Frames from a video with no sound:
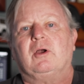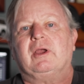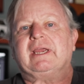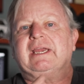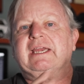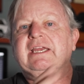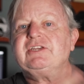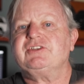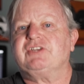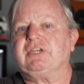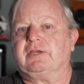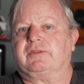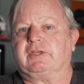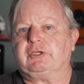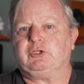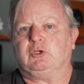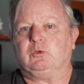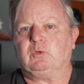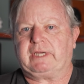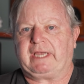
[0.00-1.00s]
easier than
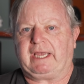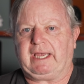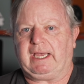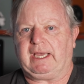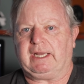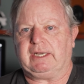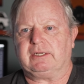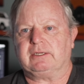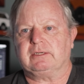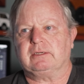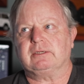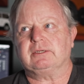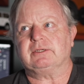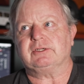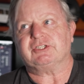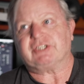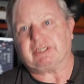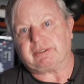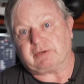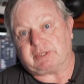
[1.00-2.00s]
you can,
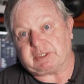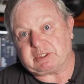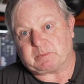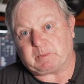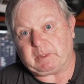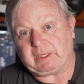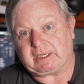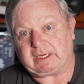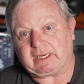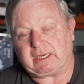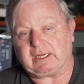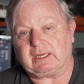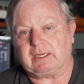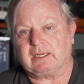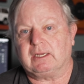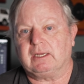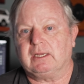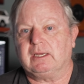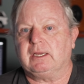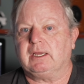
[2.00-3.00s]
generally speaking,
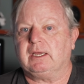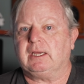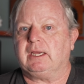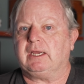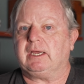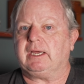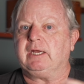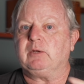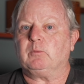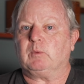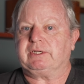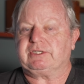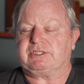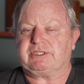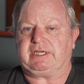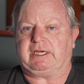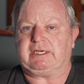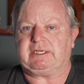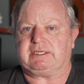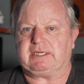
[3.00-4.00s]
in one's
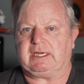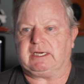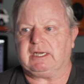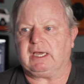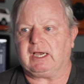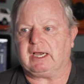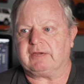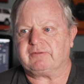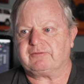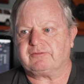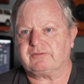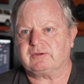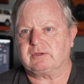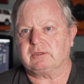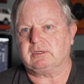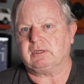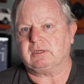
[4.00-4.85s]
day-to-day life.